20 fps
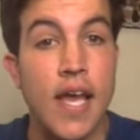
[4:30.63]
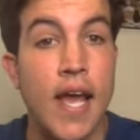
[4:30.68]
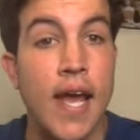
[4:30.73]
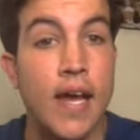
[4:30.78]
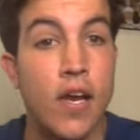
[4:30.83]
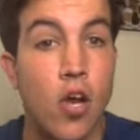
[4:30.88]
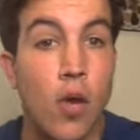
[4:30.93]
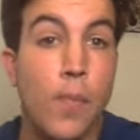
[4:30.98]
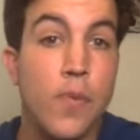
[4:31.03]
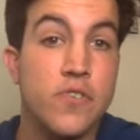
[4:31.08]

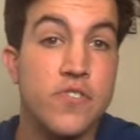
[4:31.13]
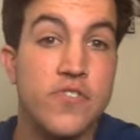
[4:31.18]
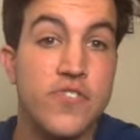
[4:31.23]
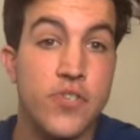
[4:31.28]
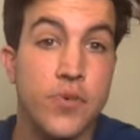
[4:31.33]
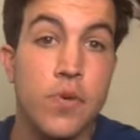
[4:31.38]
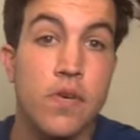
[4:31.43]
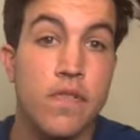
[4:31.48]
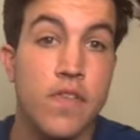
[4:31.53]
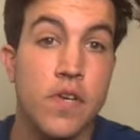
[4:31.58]
and almost
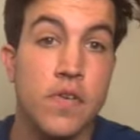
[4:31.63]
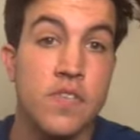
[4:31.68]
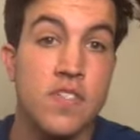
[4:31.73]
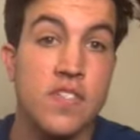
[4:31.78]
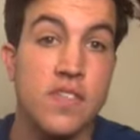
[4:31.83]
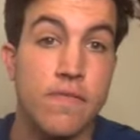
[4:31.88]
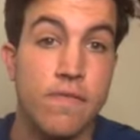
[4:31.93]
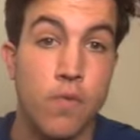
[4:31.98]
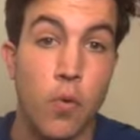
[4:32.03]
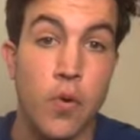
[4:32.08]
two of
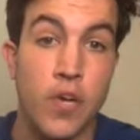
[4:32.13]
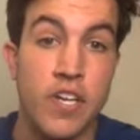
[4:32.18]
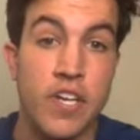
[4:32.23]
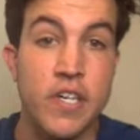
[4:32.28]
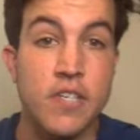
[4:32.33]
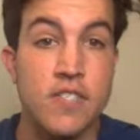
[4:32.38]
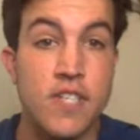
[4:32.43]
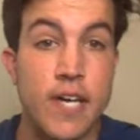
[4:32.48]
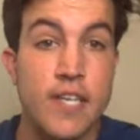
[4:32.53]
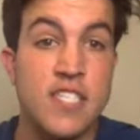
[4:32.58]
those four
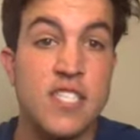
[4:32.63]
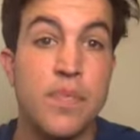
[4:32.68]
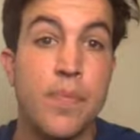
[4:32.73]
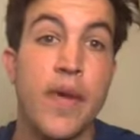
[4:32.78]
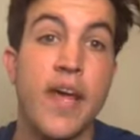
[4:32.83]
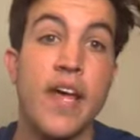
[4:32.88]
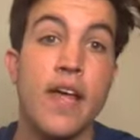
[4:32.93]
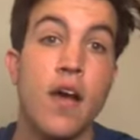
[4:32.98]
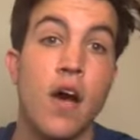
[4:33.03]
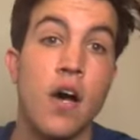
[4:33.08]
years I spent